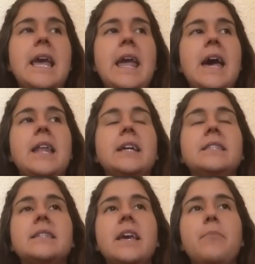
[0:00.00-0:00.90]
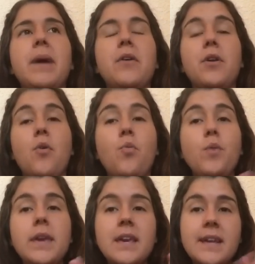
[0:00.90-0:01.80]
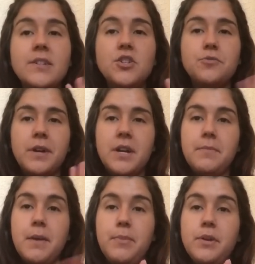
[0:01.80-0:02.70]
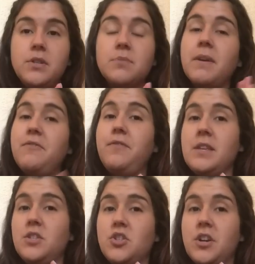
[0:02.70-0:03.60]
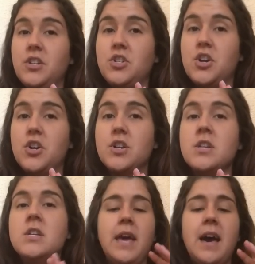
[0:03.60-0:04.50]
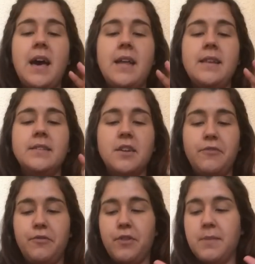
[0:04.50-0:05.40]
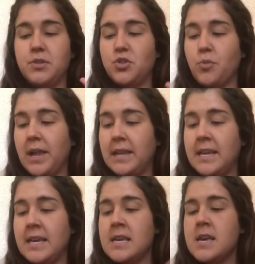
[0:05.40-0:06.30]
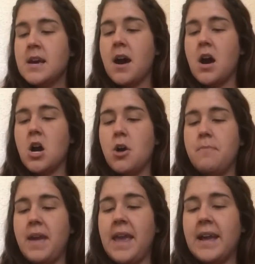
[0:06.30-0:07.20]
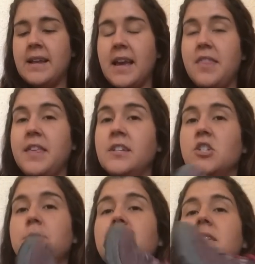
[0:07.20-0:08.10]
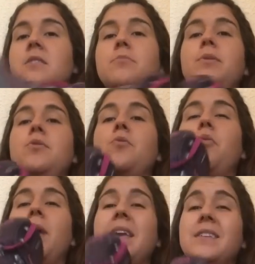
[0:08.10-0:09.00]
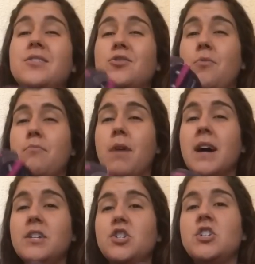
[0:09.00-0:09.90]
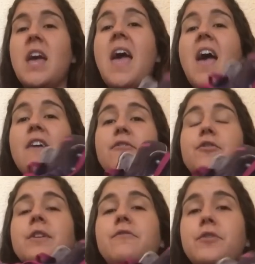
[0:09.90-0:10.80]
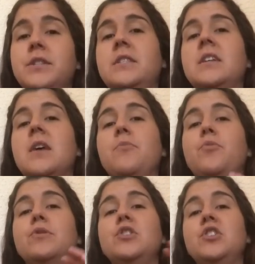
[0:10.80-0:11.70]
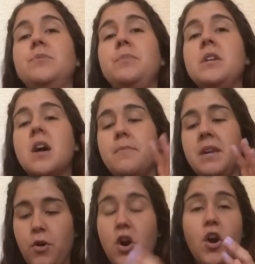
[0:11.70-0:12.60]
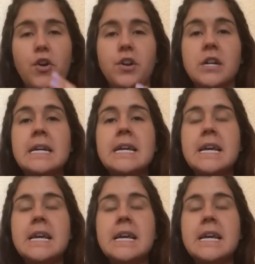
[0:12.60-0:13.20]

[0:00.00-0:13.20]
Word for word: And I'd say about a week into wearing my boots, my feet started to hurt. I had suffered from swelling, um, and I think just because the boot weighs so much, every footstep was just becoming more harder.